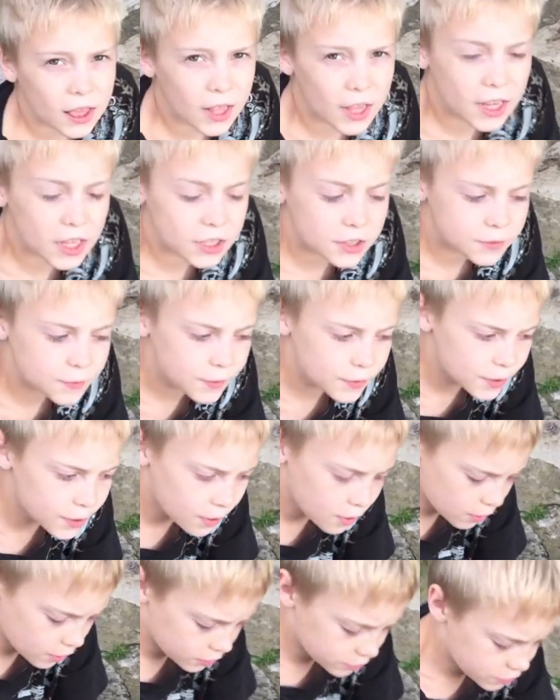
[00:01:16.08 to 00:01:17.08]
Last
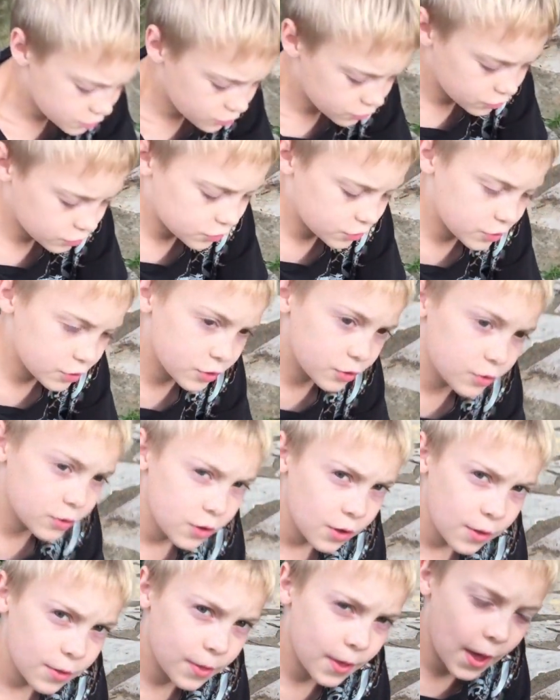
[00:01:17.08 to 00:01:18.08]
video I showed you
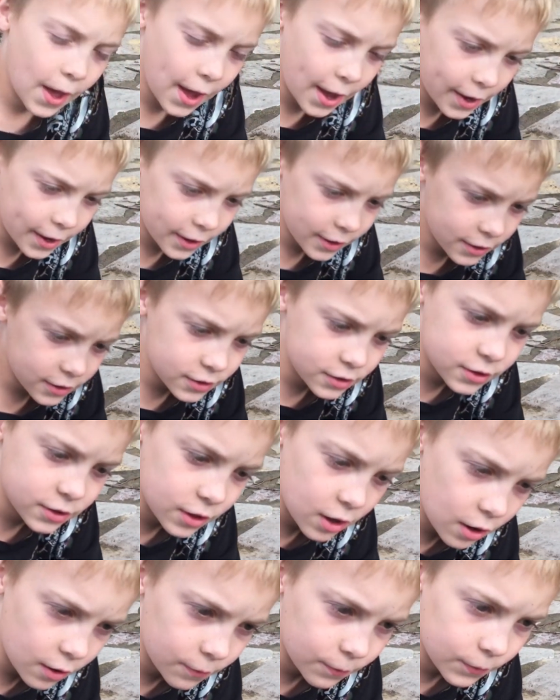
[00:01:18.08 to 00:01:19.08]
the
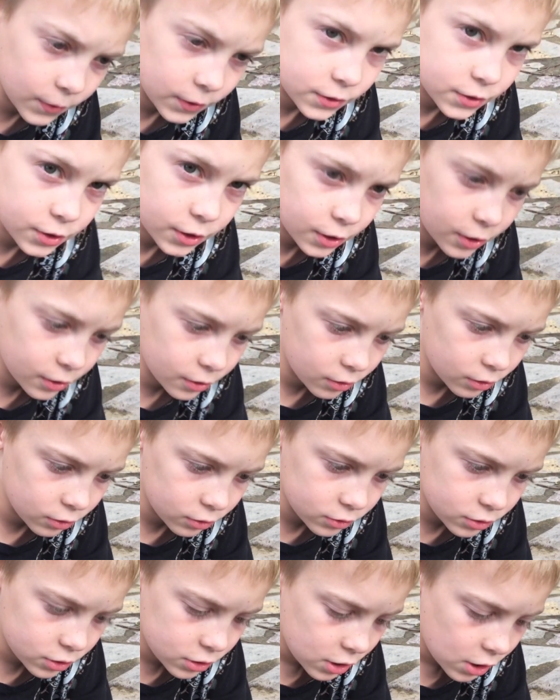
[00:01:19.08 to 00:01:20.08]
eggs of a
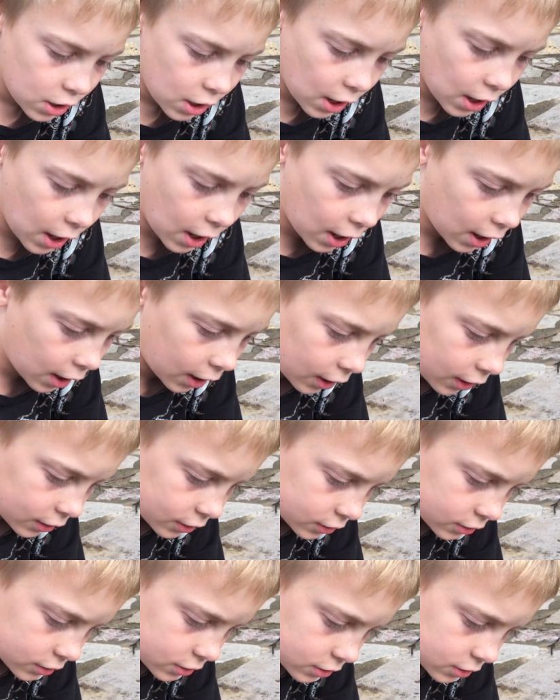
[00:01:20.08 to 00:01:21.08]
toad
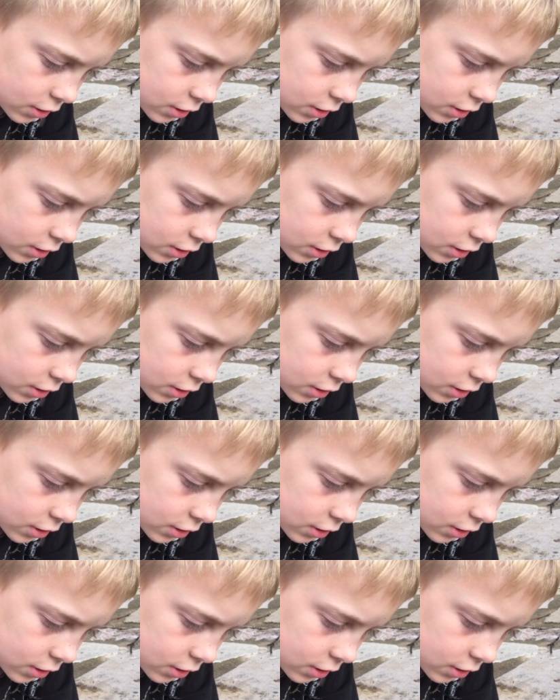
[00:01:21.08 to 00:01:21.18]
and